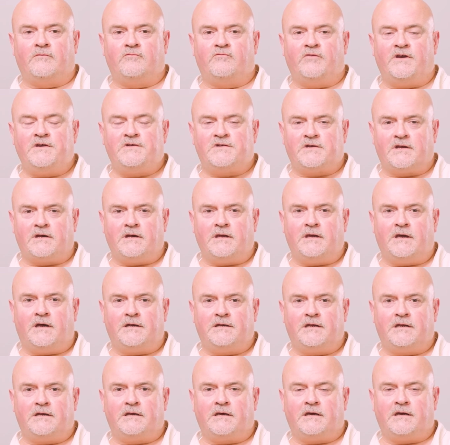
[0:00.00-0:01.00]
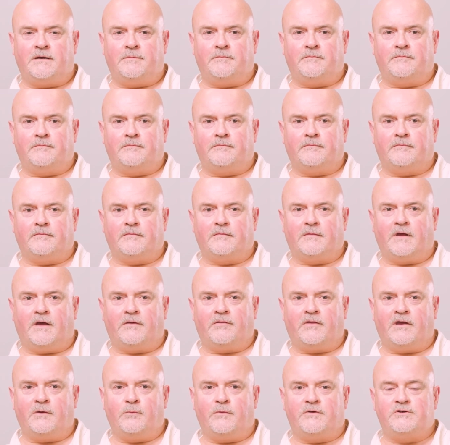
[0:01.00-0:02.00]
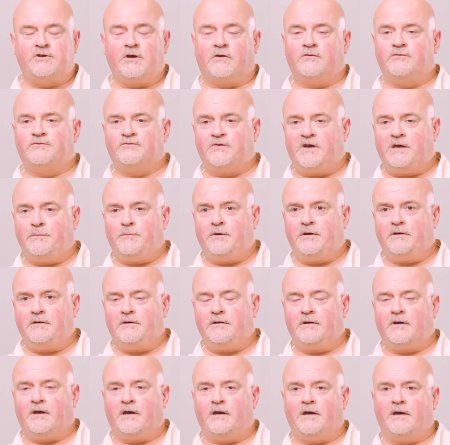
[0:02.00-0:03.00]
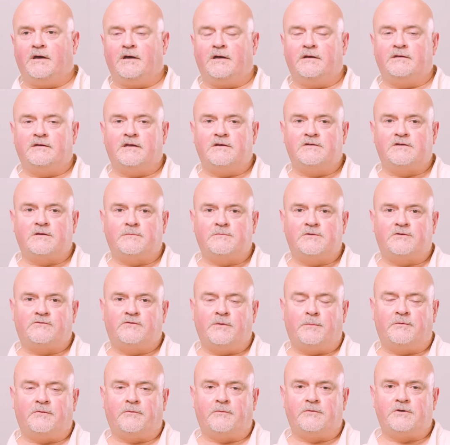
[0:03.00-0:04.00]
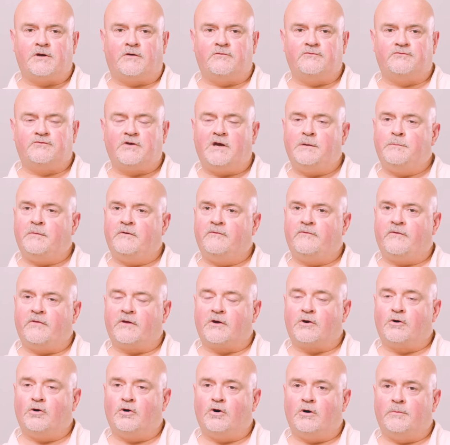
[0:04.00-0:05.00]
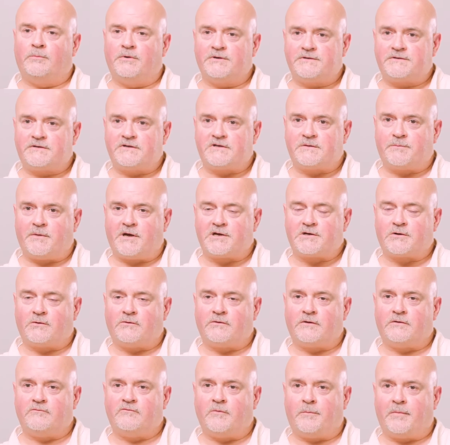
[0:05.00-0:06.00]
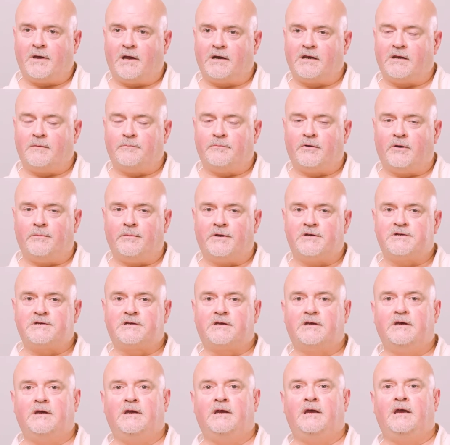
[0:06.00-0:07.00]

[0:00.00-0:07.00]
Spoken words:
recently I did a thing with John Freeman, did some strips with John Freeman for the Core Buster special that Rebellion published.